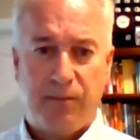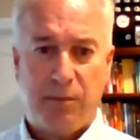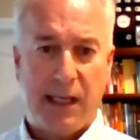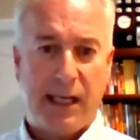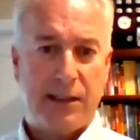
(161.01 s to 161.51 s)

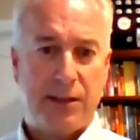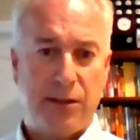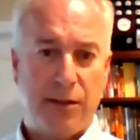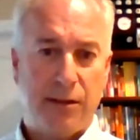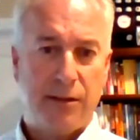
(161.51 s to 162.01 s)
because
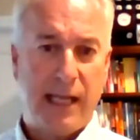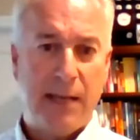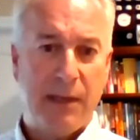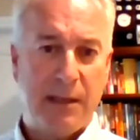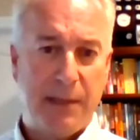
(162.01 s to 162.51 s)
you're
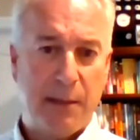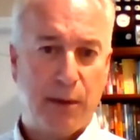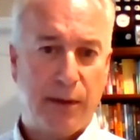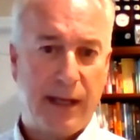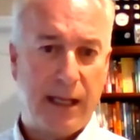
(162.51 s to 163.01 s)
naming
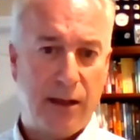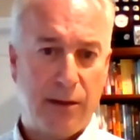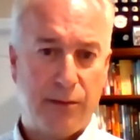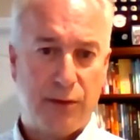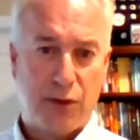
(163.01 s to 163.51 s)
people that
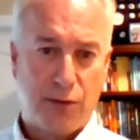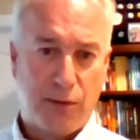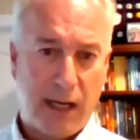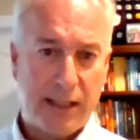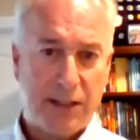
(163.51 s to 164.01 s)
you
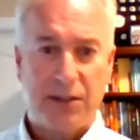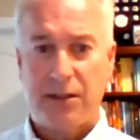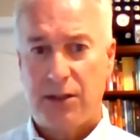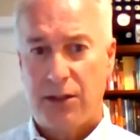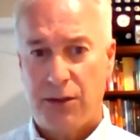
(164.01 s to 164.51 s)
trust
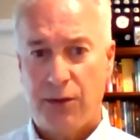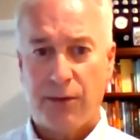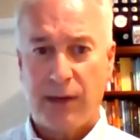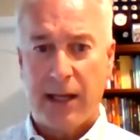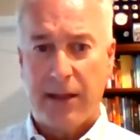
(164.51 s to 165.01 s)
to do the
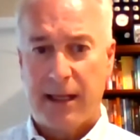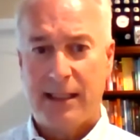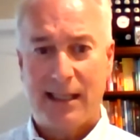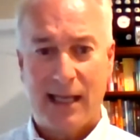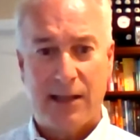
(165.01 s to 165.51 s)
right thing,
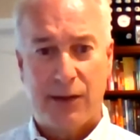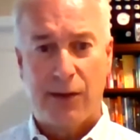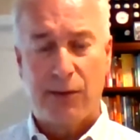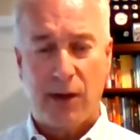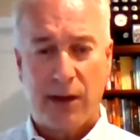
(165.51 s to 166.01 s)
to not do
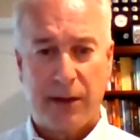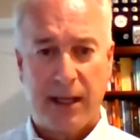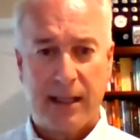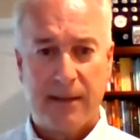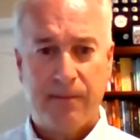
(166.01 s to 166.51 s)
the wrong
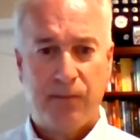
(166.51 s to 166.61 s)
thing.